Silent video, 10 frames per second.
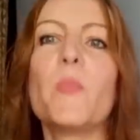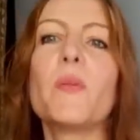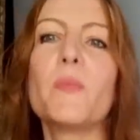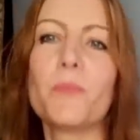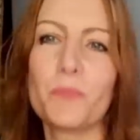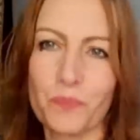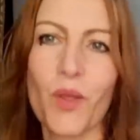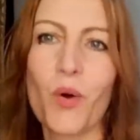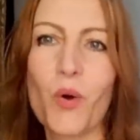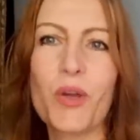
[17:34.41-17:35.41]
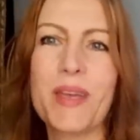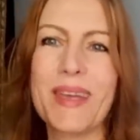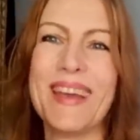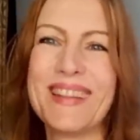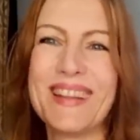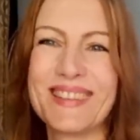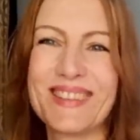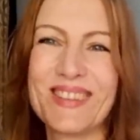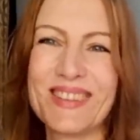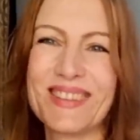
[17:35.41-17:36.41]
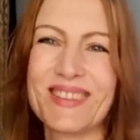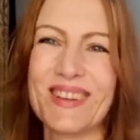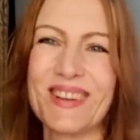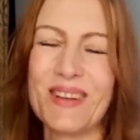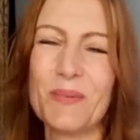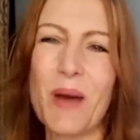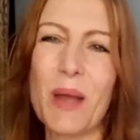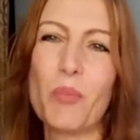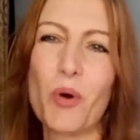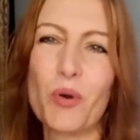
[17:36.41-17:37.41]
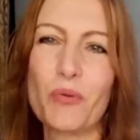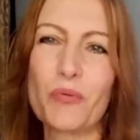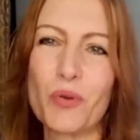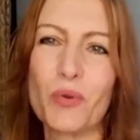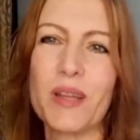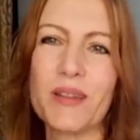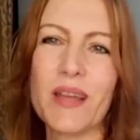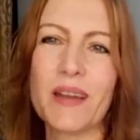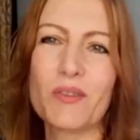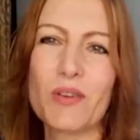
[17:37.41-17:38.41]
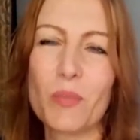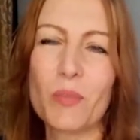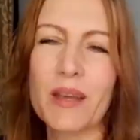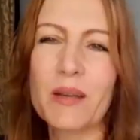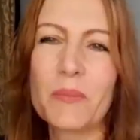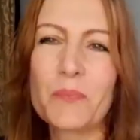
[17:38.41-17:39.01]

But okay, that's just my point of view in that respect.